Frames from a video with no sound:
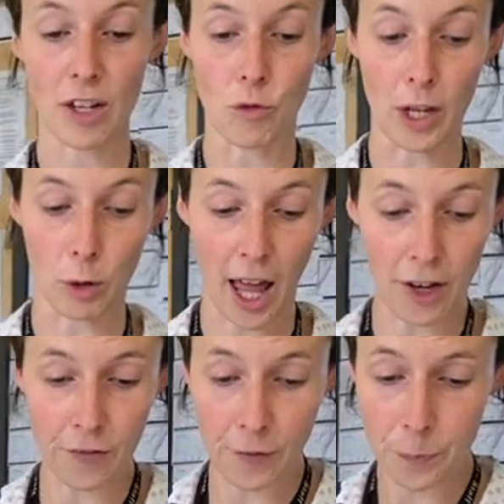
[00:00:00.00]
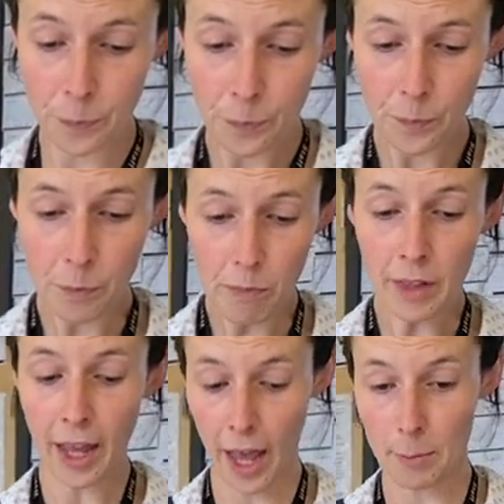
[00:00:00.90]
in real life.
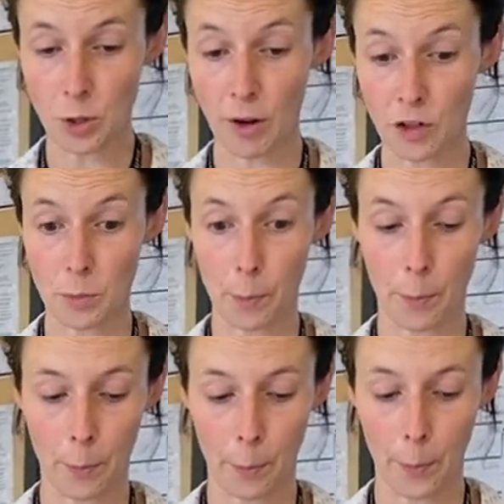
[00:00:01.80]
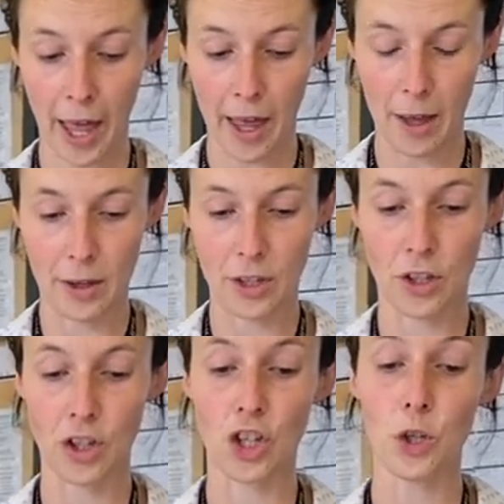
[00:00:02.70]
So I've just
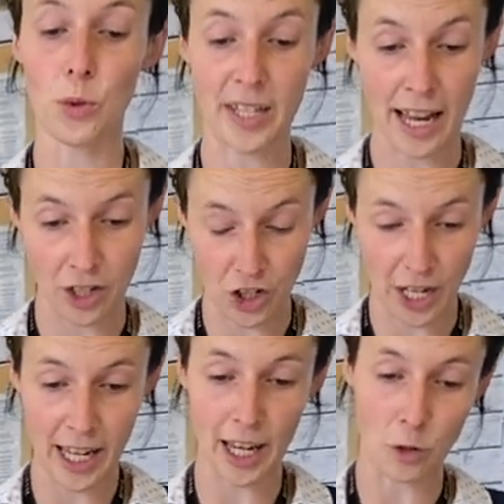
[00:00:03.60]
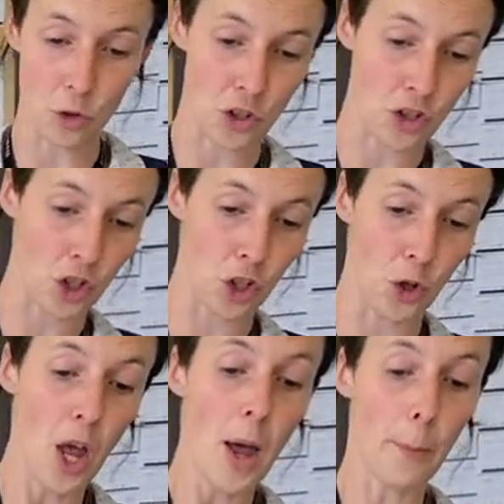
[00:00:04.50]
used energy in order to
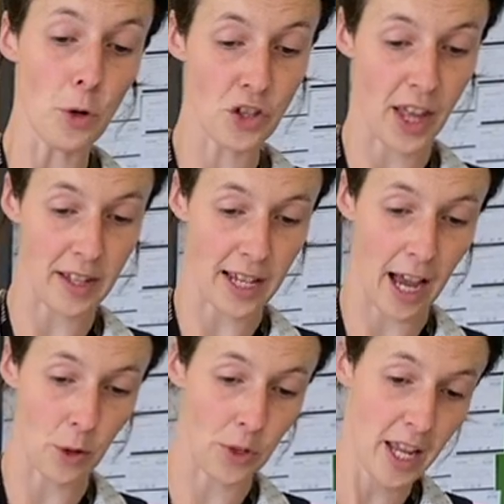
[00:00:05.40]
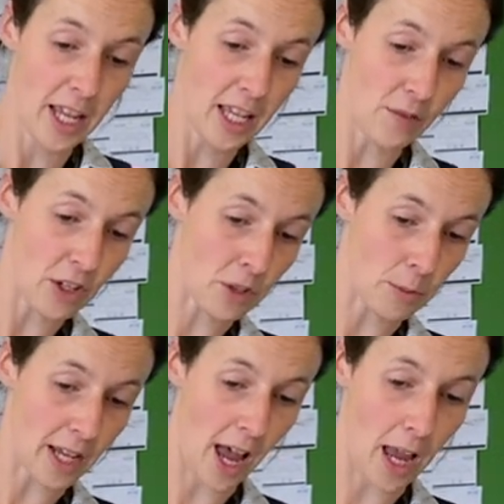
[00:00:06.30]
push that down, give it some
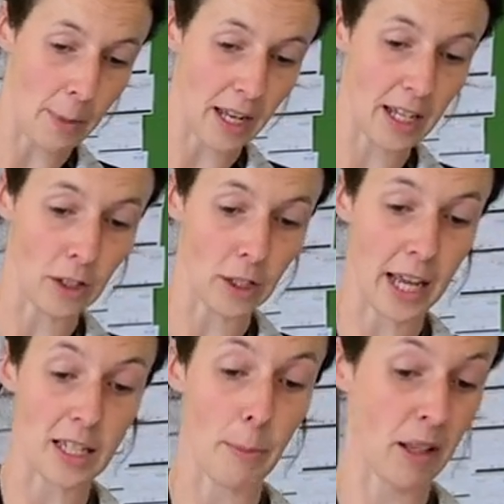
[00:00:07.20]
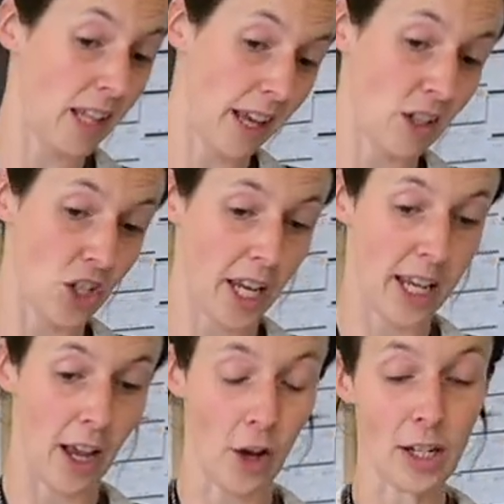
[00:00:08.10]
time, and it will expel the
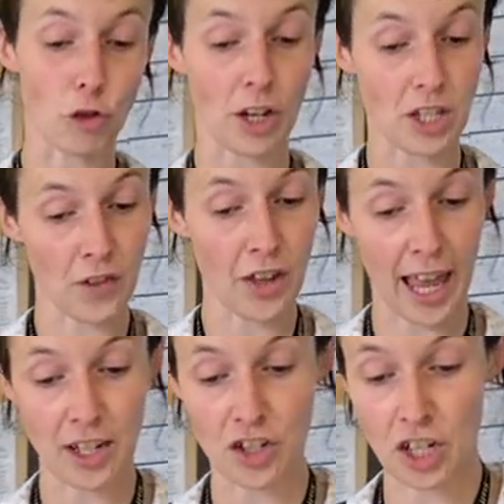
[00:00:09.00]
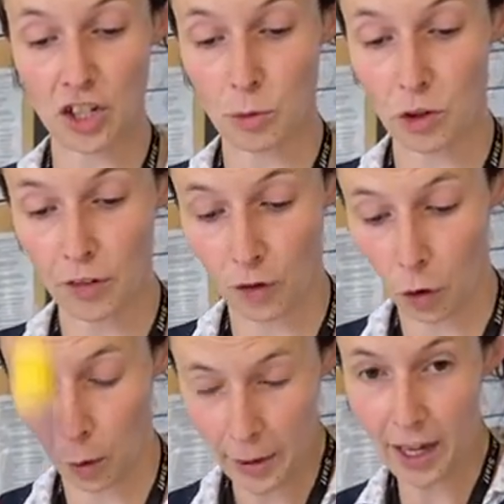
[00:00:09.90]
energy. It'll transfer that energy into another form.